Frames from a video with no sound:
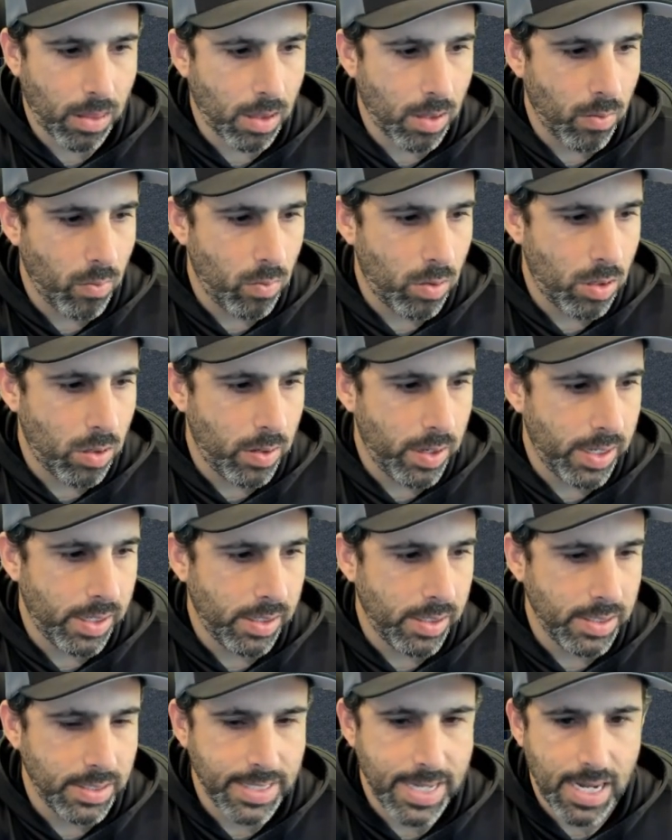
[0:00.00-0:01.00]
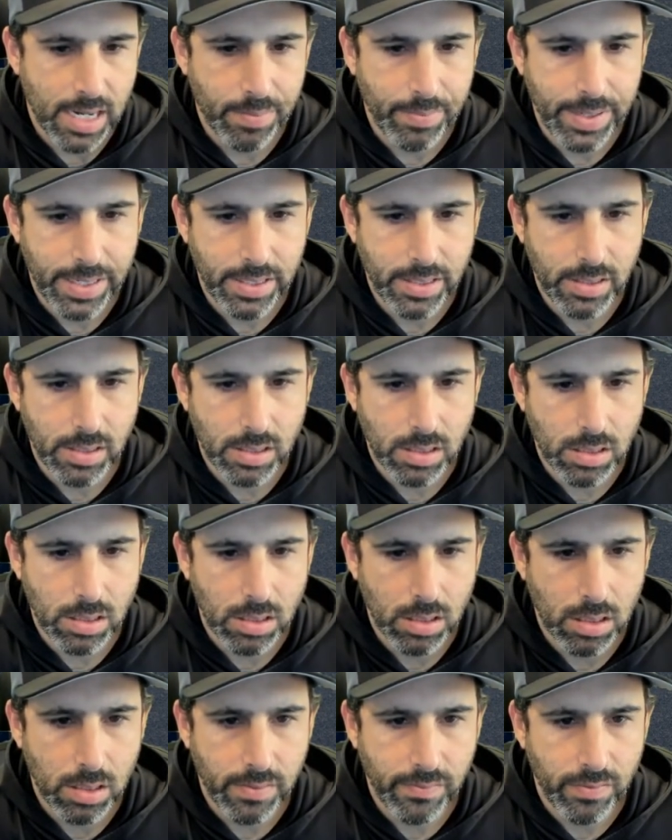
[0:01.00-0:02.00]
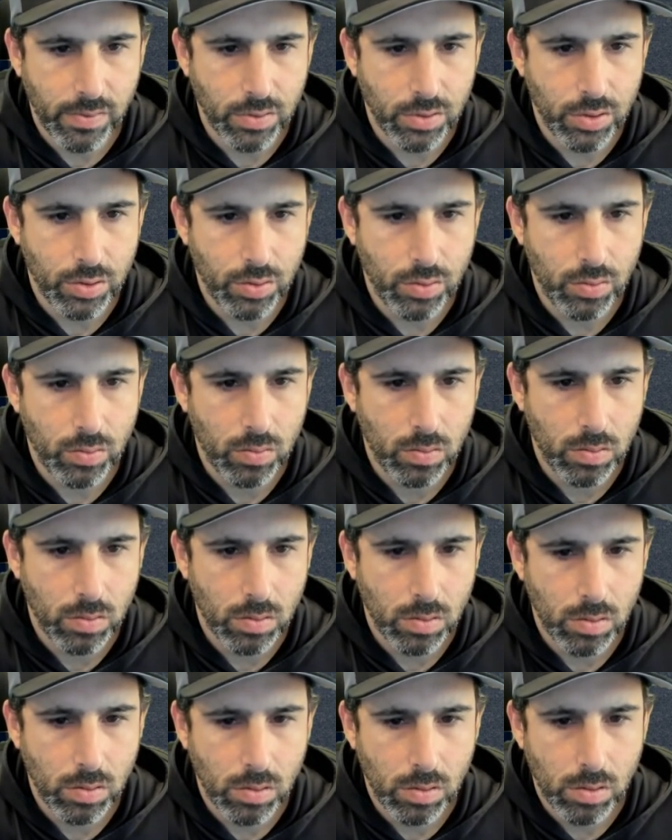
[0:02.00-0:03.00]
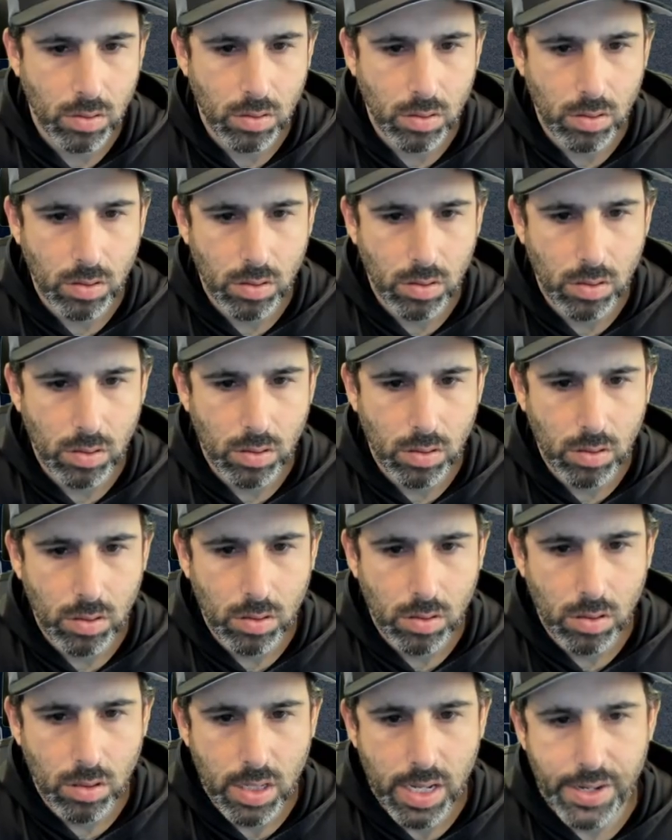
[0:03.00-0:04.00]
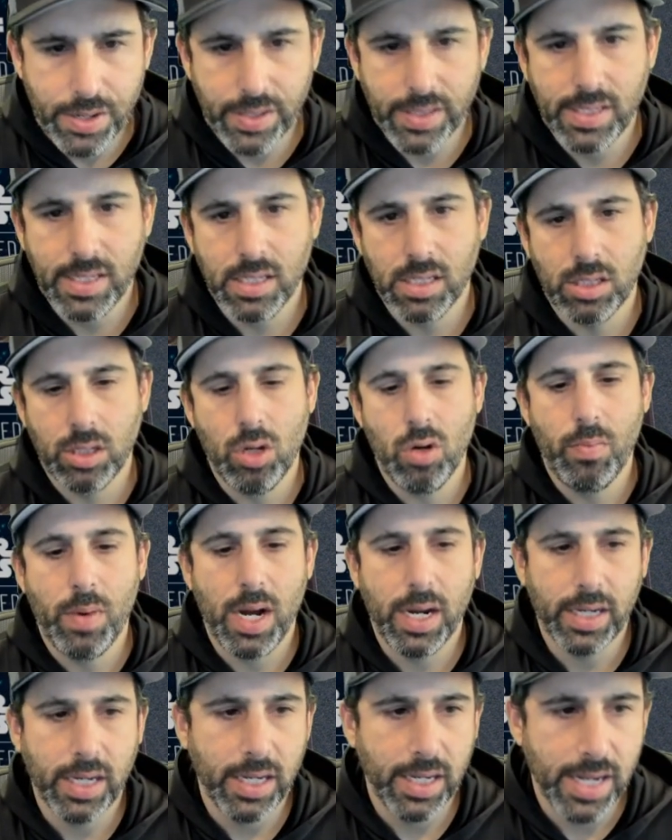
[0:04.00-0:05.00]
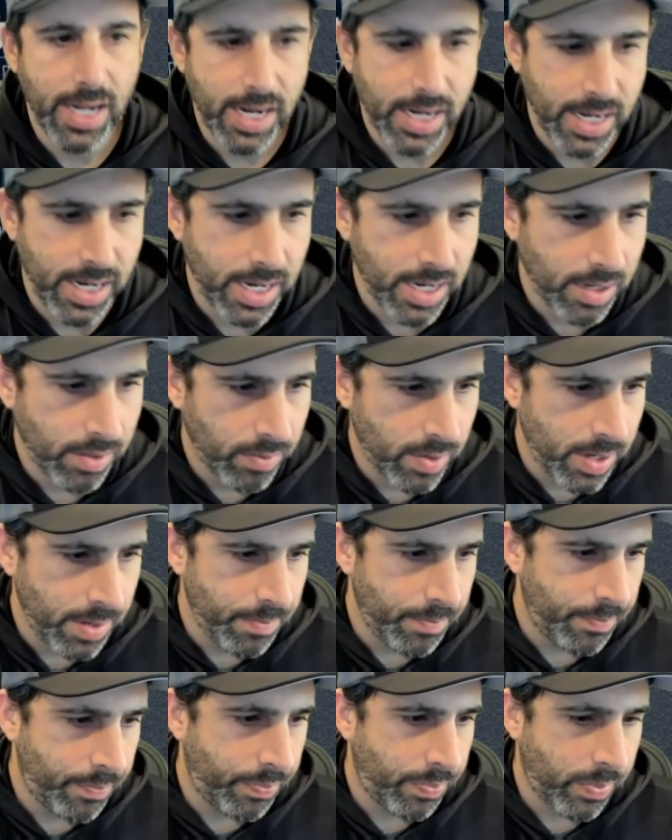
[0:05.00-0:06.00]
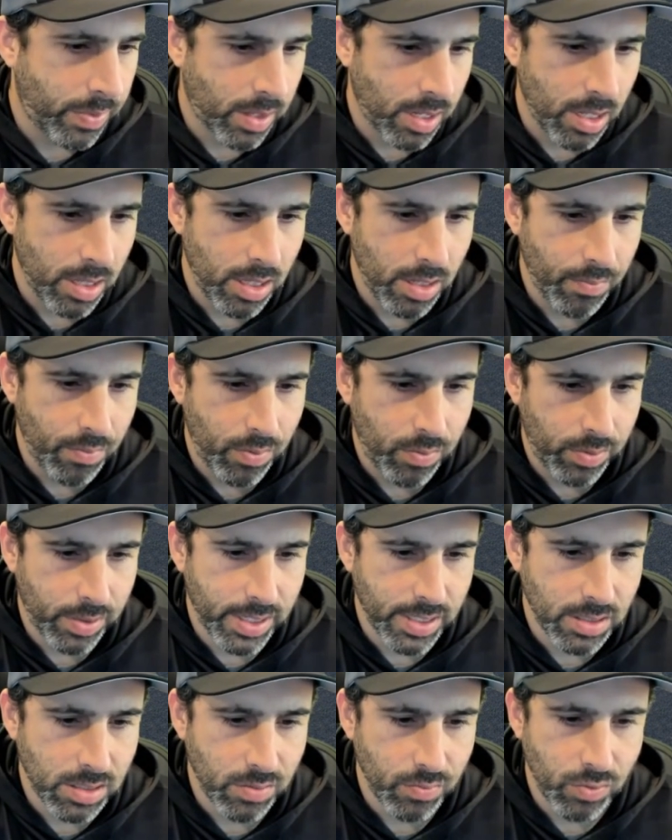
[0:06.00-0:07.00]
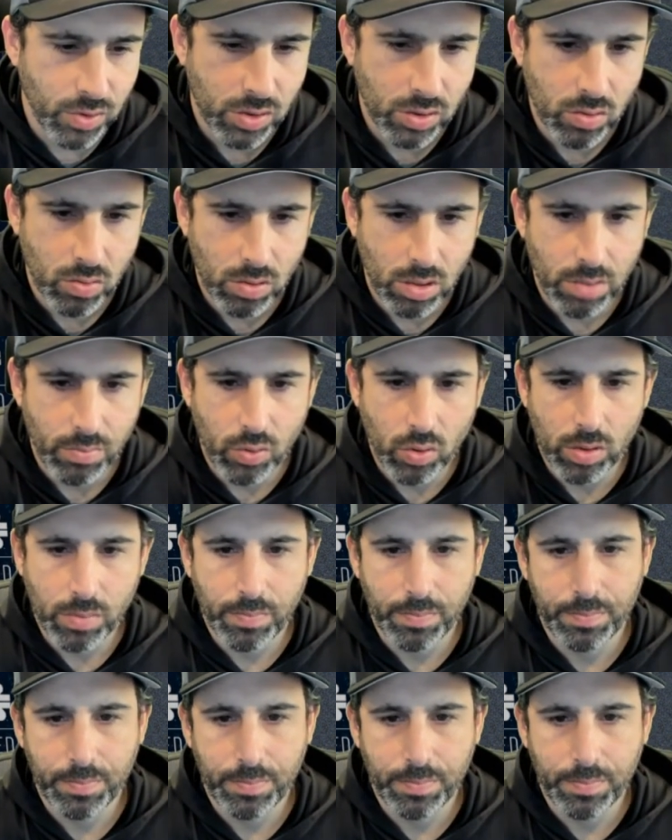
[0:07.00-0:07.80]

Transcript: We'll go ahead and attack base for 2. And you can see this Lobot can get out of hand, right? And then we'll get some Restore on board.